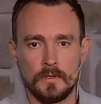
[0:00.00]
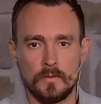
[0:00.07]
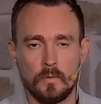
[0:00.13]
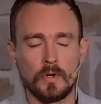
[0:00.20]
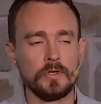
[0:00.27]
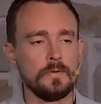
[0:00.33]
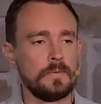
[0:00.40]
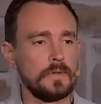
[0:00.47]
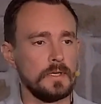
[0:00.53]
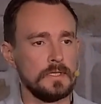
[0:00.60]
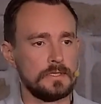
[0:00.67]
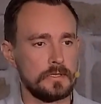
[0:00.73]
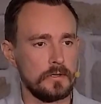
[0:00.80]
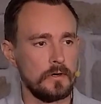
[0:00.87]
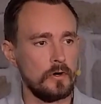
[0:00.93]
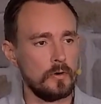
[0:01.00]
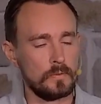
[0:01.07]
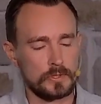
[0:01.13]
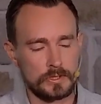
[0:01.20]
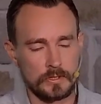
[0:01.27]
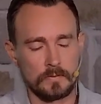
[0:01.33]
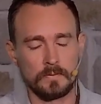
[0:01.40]
where you place your hope
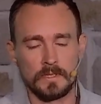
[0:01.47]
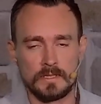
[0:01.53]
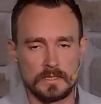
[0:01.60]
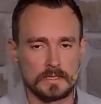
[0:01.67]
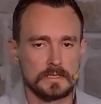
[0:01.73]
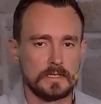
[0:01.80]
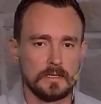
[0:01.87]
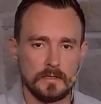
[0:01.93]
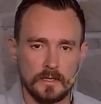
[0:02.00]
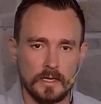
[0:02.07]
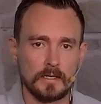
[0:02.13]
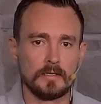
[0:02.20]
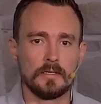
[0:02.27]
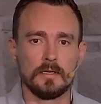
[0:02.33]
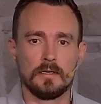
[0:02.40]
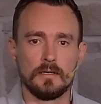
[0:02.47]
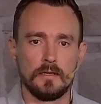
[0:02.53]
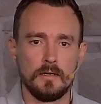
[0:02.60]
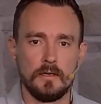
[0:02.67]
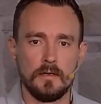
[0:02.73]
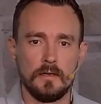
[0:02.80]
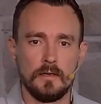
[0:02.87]
should be disconnected
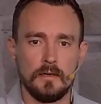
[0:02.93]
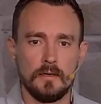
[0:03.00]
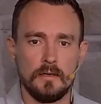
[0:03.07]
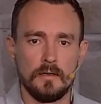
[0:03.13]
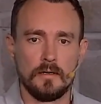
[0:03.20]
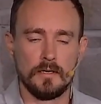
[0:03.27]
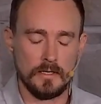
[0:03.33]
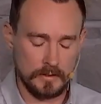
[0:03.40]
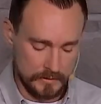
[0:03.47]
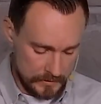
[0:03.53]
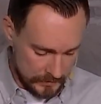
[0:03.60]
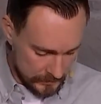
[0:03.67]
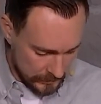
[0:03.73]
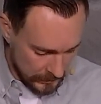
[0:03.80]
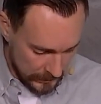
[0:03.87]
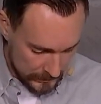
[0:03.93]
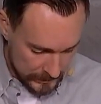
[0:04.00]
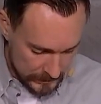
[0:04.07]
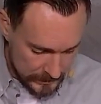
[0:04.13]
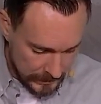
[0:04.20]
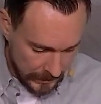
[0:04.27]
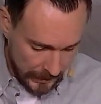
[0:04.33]
and
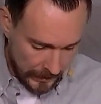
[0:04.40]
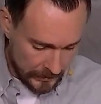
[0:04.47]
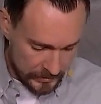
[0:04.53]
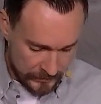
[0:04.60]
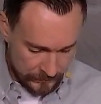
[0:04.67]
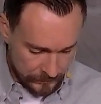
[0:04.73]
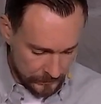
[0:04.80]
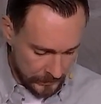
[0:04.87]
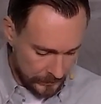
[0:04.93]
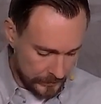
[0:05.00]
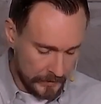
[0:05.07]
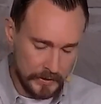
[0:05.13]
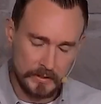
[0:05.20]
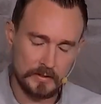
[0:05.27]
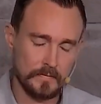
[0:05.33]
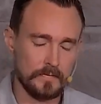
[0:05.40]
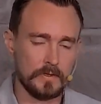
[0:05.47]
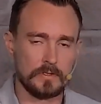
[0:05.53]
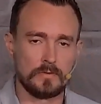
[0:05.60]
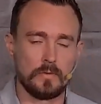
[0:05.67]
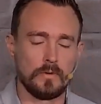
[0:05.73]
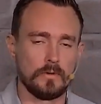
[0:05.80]
detached from the things of
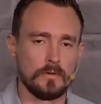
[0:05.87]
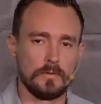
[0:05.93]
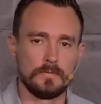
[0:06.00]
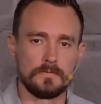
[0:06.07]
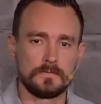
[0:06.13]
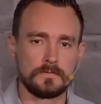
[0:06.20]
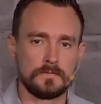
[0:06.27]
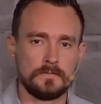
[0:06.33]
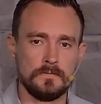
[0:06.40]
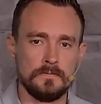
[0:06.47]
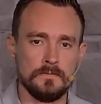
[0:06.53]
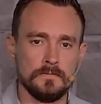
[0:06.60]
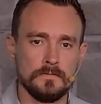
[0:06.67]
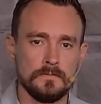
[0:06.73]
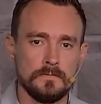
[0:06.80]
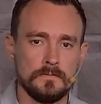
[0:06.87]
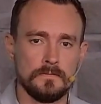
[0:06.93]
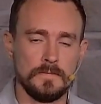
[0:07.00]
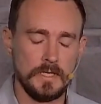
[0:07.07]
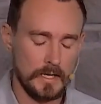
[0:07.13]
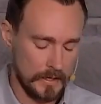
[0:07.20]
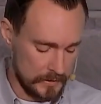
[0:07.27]
this world.
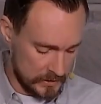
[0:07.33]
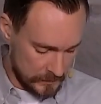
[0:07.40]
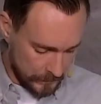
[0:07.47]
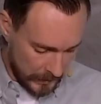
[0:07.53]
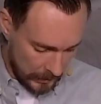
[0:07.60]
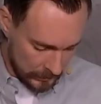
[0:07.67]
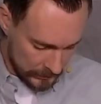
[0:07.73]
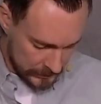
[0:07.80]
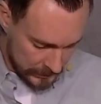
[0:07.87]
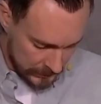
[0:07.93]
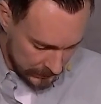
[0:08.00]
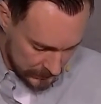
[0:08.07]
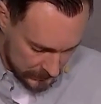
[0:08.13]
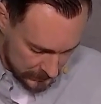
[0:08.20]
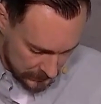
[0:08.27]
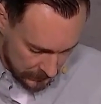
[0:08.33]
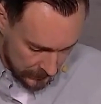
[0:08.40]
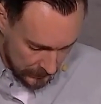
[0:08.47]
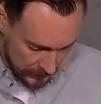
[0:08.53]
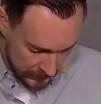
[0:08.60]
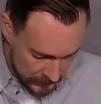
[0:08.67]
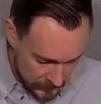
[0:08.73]
Yes, politics
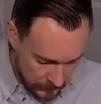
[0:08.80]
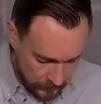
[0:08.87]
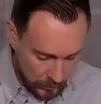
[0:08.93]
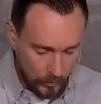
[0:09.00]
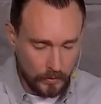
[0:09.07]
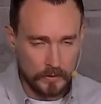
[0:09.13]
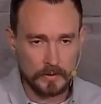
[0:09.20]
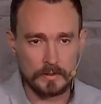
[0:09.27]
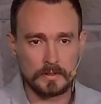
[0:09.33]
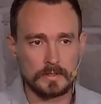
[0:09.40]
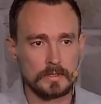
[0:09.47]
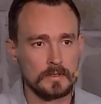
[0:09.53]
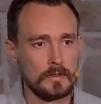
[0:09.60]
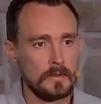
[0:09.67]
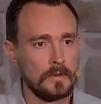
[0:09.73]
is important